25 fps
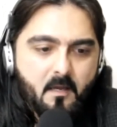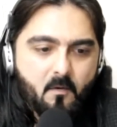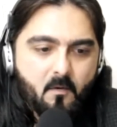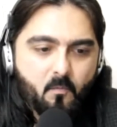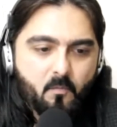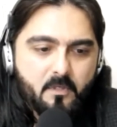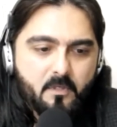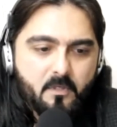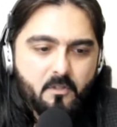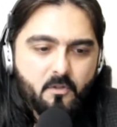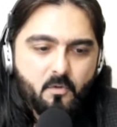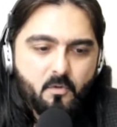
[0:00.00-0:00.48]

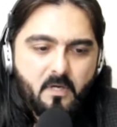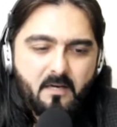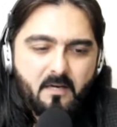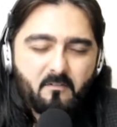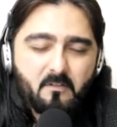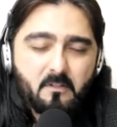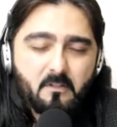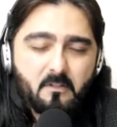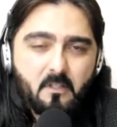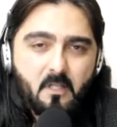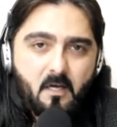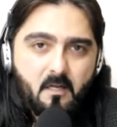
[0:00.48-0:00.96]
We do have
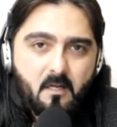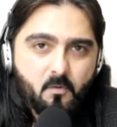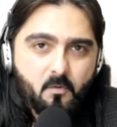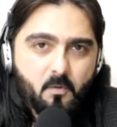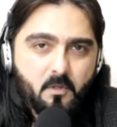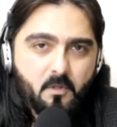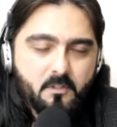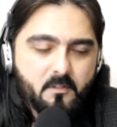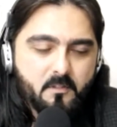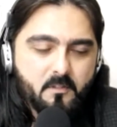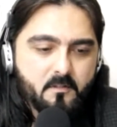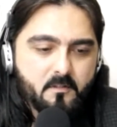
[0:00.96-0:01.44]
a lot of
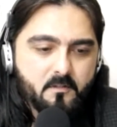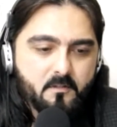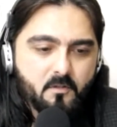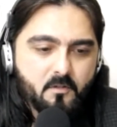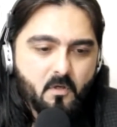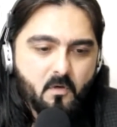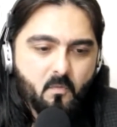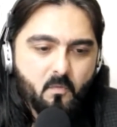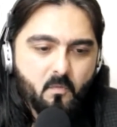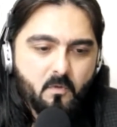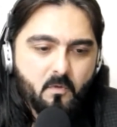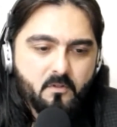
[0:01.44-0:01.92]
questions,
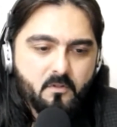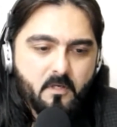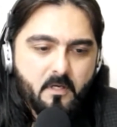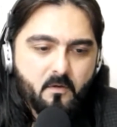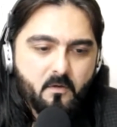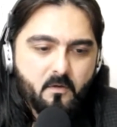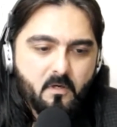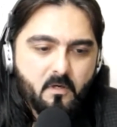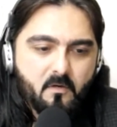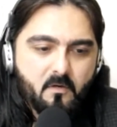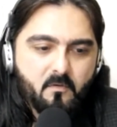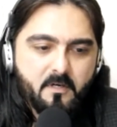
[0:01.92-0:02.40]
so we'll try to
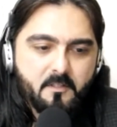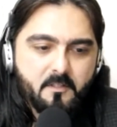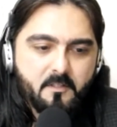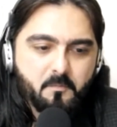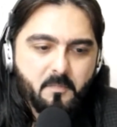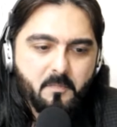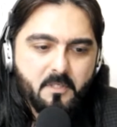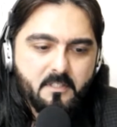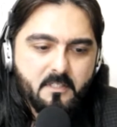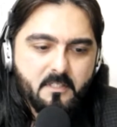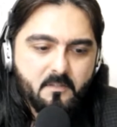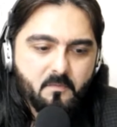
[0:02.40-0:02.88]
cover as
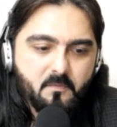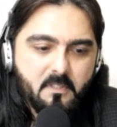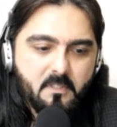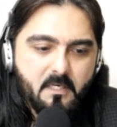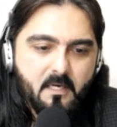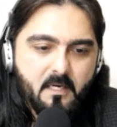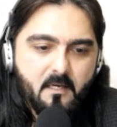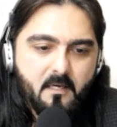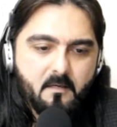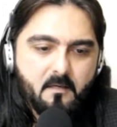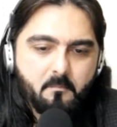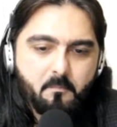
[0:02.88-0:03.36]
much as we
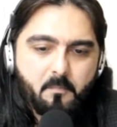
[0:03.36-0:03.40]
can.